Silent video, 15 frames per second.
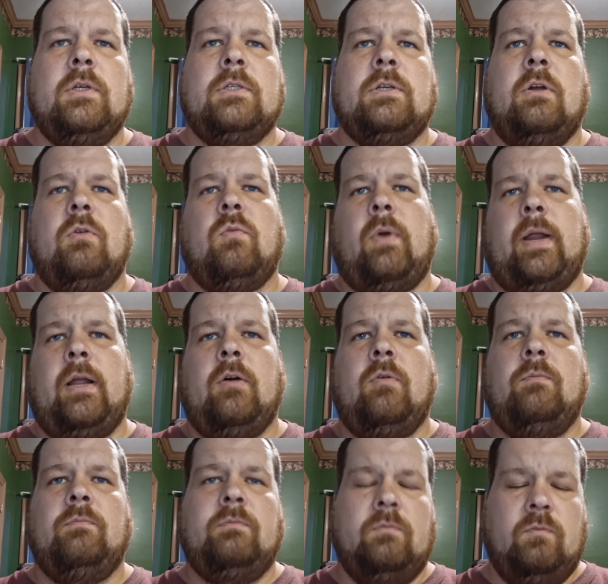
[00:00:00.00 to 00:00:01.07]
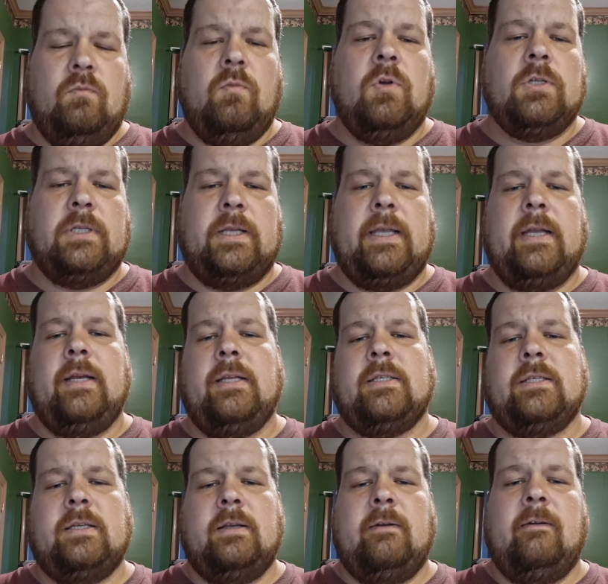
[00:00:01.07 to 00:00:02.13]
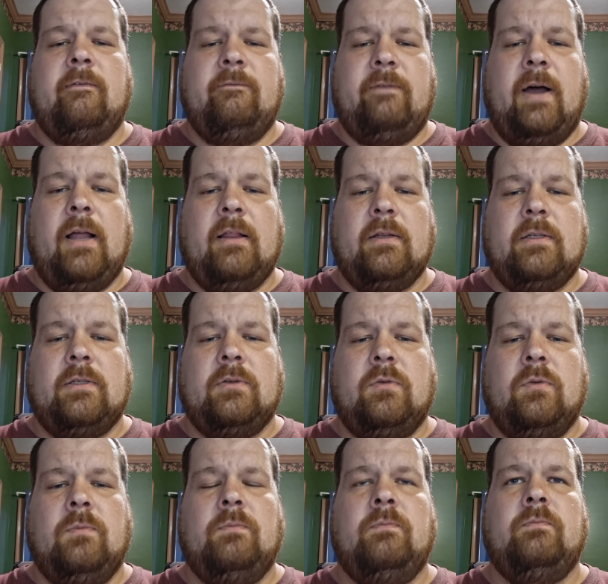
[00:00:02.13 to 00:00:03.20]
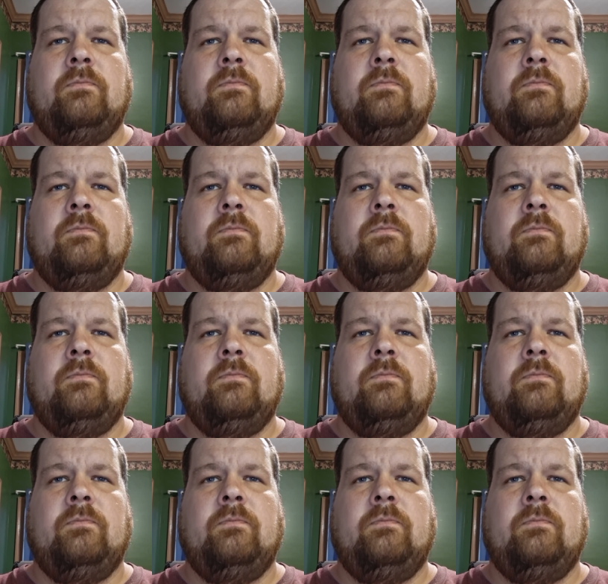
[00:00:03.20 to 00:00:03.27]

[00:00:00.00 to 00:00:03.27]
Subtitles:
So RAM, once again, is volatile